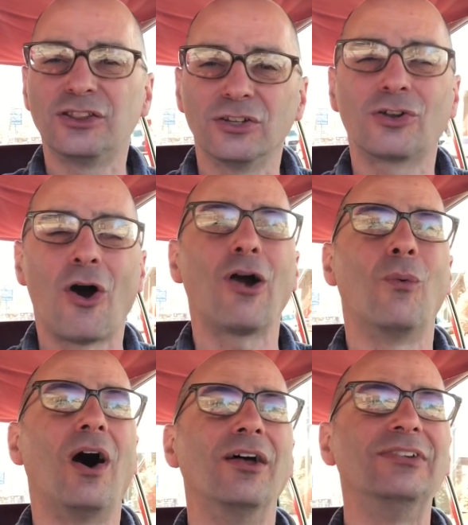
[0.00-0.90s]
this car
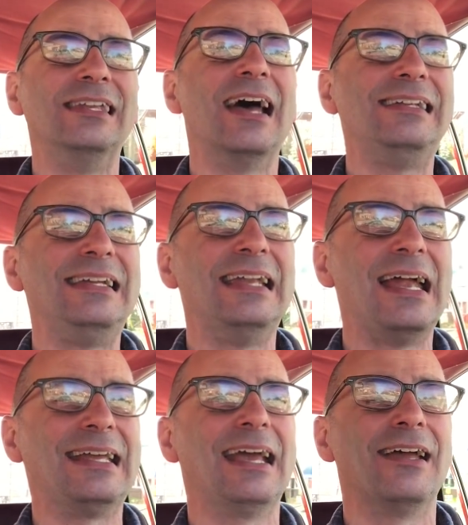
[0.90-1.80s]
was in
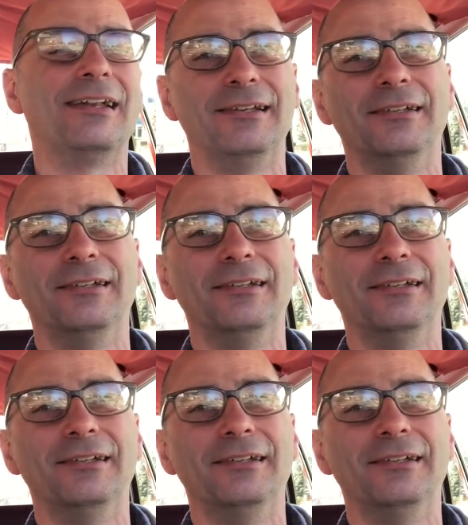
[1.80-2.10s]
1988.